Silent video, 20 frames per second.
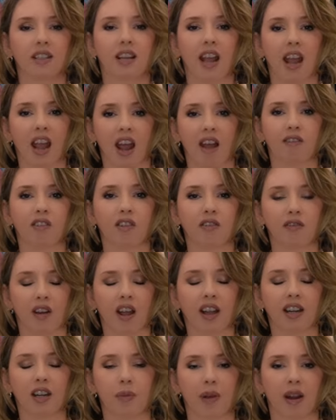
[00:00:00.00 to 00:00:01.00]
to have to
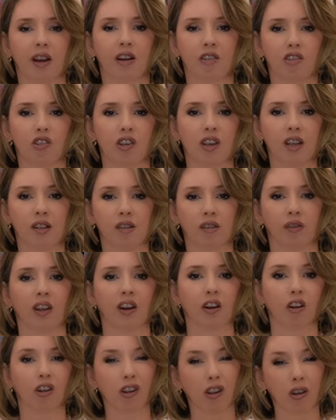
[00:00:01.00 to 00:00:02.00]
find a pair of jeans
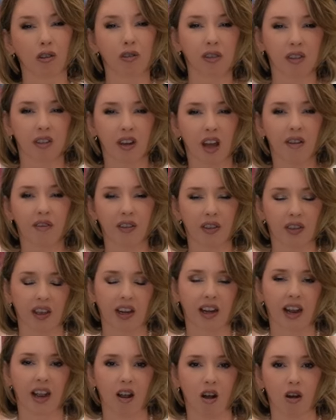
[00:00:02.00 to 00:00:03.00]
that are close enough and
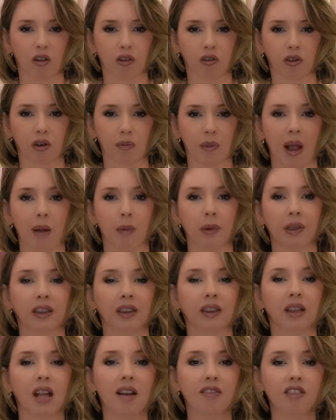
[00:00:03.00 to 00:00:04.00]
then I alter them. I would
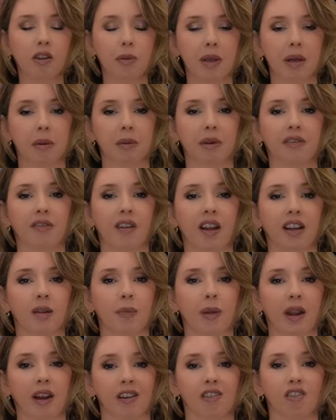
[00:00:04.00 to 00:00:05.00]
love to be able to find a
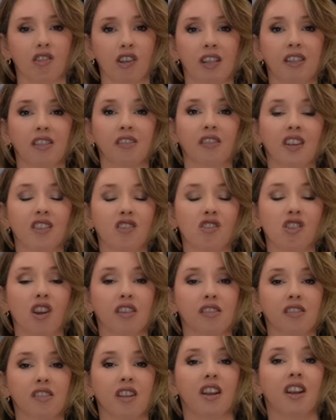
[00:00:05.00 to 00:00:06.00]
pair of jeans that
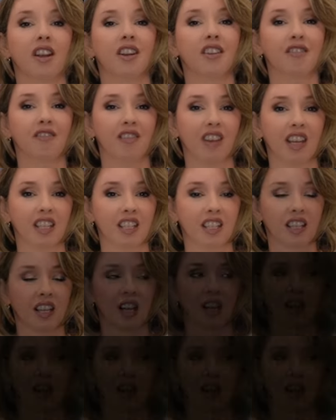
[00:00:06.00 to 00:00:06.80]
just fit.